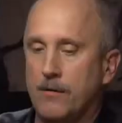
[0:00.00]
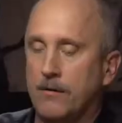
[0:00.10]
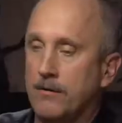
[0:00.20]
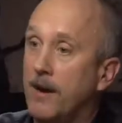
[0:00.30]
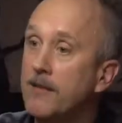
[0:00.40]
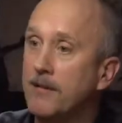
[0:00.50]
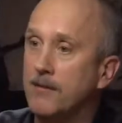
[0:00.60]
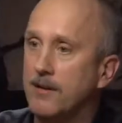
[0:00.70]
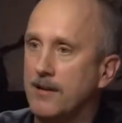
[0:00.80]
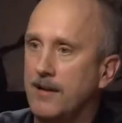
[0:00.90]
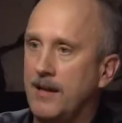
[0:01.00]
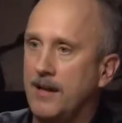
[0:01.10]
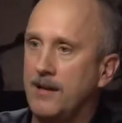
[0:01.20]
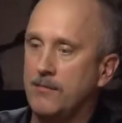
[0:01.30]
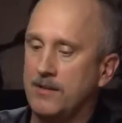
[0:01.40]
or unload it.
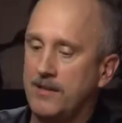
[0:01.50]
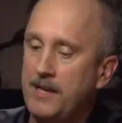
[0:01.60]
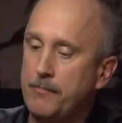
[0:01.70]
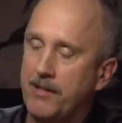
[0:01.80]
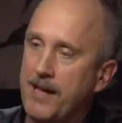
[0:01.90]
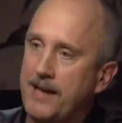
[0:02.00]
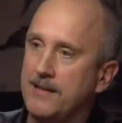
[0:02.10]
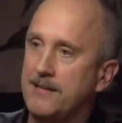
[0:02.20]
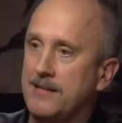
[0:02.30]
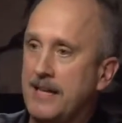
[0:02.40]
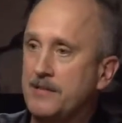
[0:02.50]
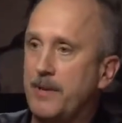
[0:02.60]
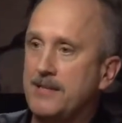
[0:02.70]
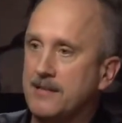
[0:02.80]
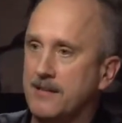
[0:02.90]
And with E-Platen, that's
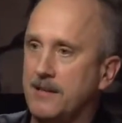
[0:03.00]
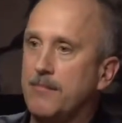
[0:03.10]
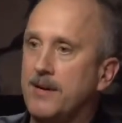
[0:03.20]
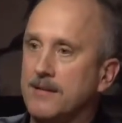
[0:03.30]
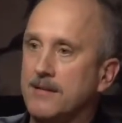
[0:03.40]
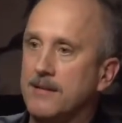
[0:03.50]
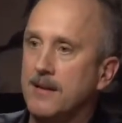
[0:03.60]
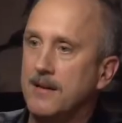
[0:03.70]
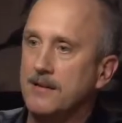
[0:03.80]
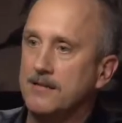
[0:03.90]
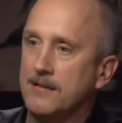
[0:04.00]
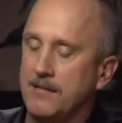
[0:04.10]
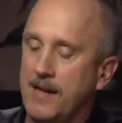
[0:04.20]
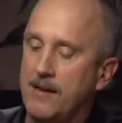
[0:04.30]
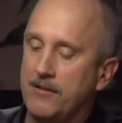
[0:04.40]
basically a button. So
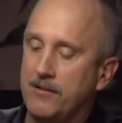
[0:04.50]
now